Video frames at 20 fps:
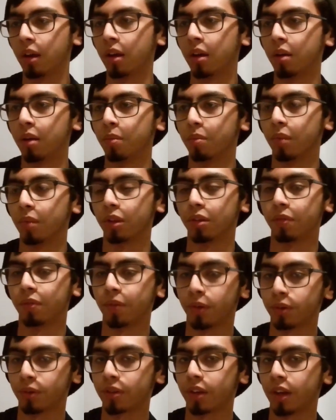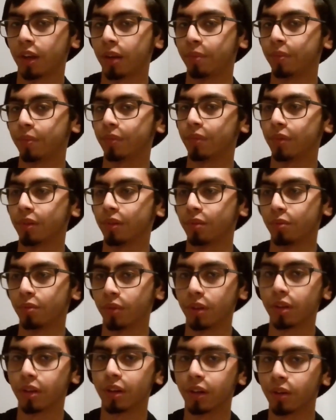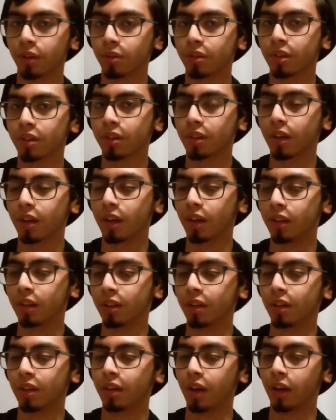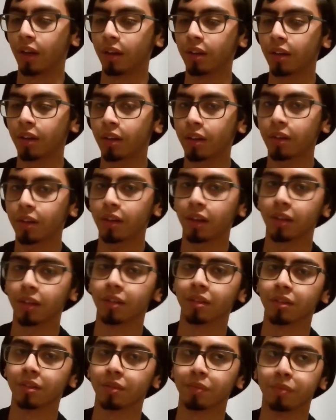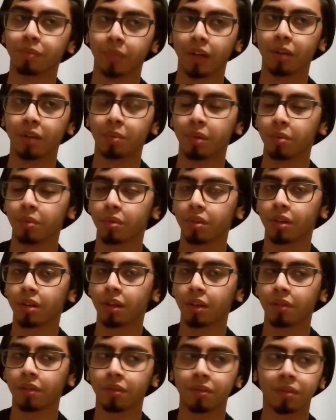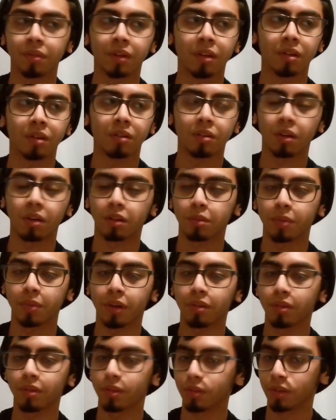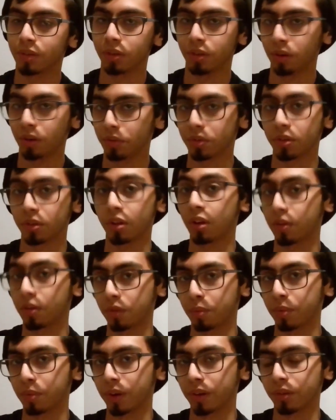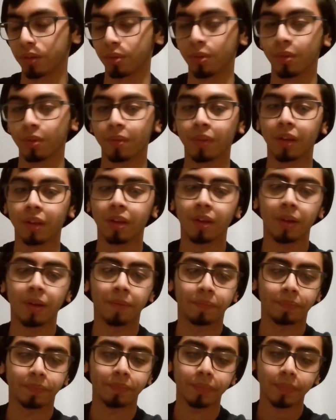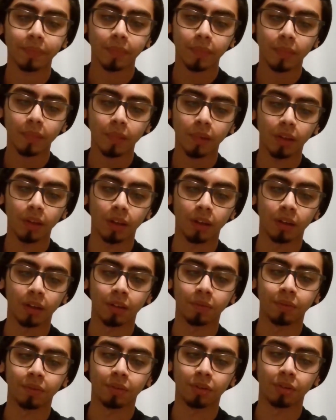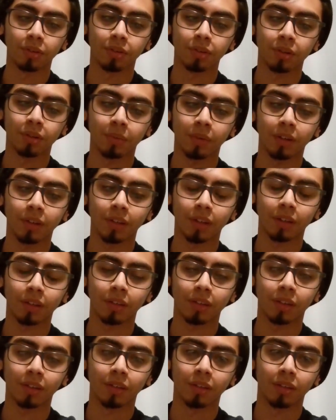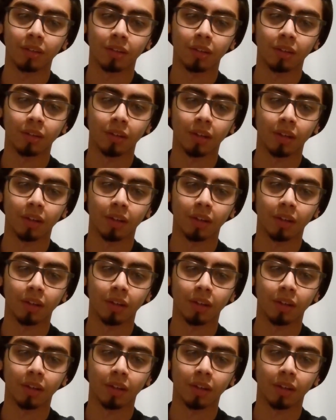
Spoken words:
But the first game really nails it, and the ending, as many people have talked about, deserves a lot of appraisal. And if you're somebody that's into like